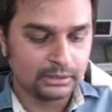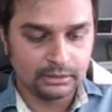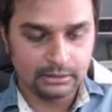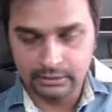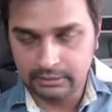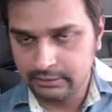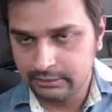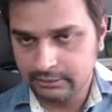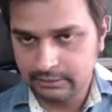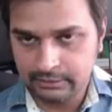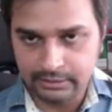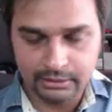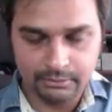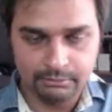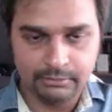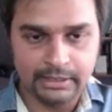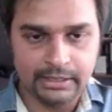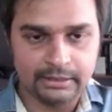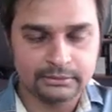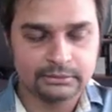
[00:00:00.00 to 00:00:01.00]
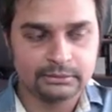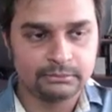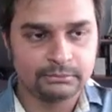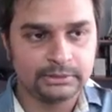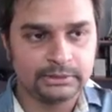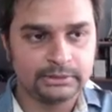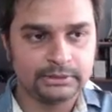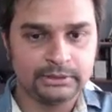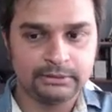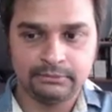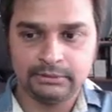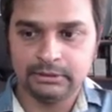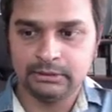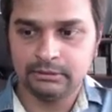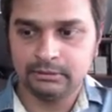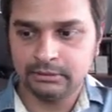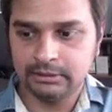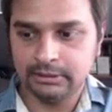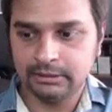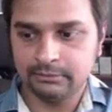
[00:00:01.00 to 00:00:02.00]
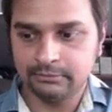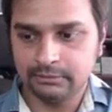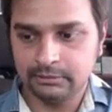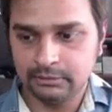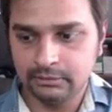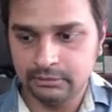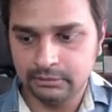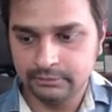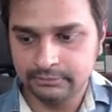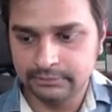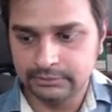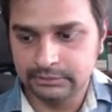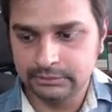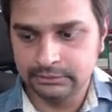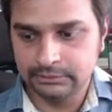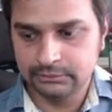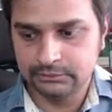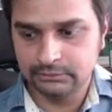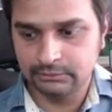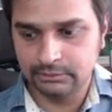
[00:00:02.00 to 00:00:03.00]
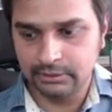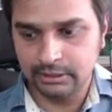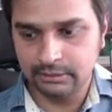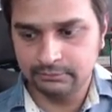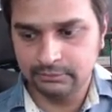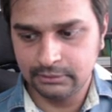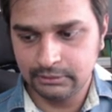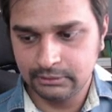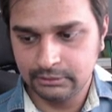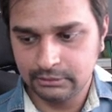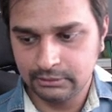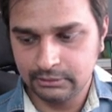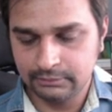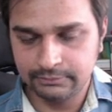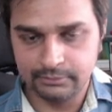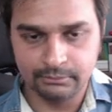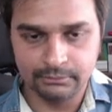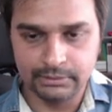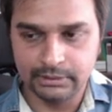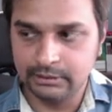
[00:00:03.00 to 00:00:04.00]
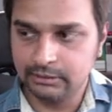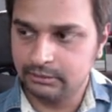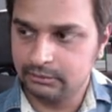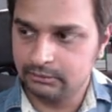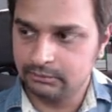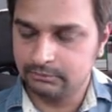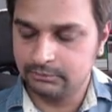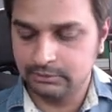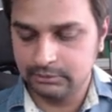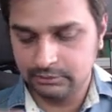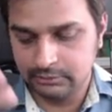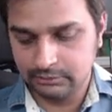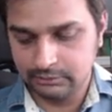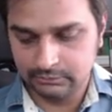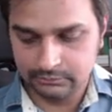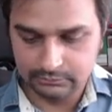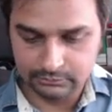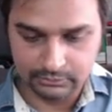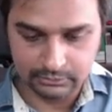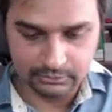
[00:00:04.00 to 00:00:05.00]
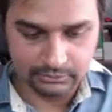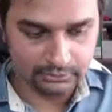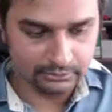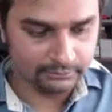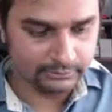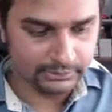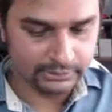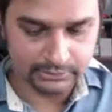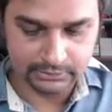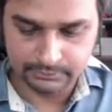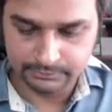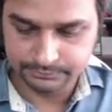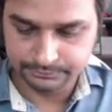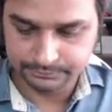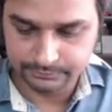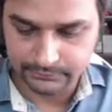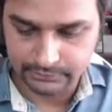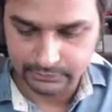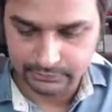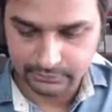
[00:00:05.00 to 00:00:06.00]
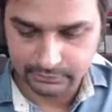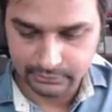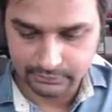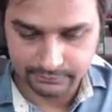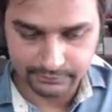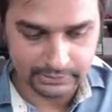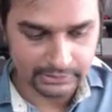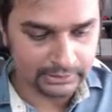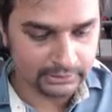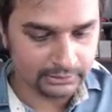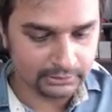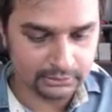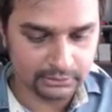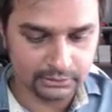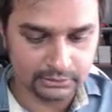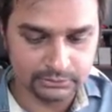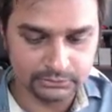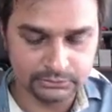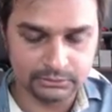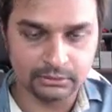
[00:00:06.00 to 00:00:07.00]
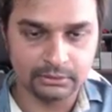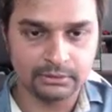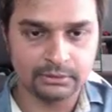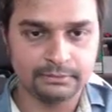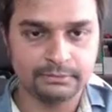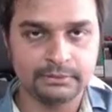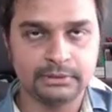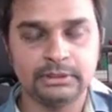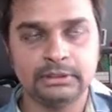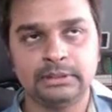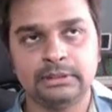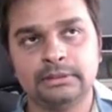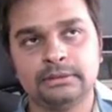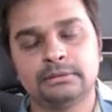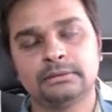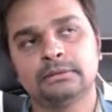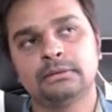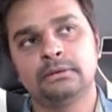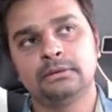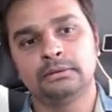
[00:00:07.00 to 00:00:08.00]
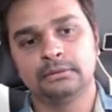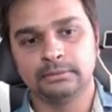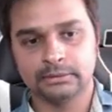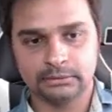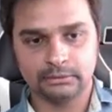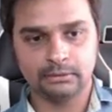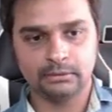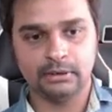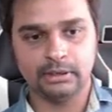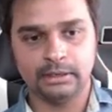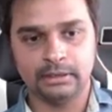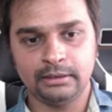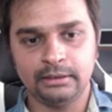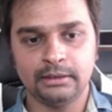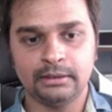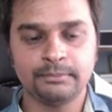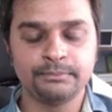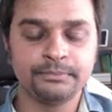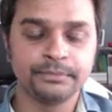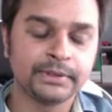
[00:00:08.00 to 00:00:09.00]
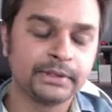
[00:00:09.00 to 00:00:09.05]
London at max, but they will not have a lot of urge to travel from here to all the way different geography in East, altogether called India.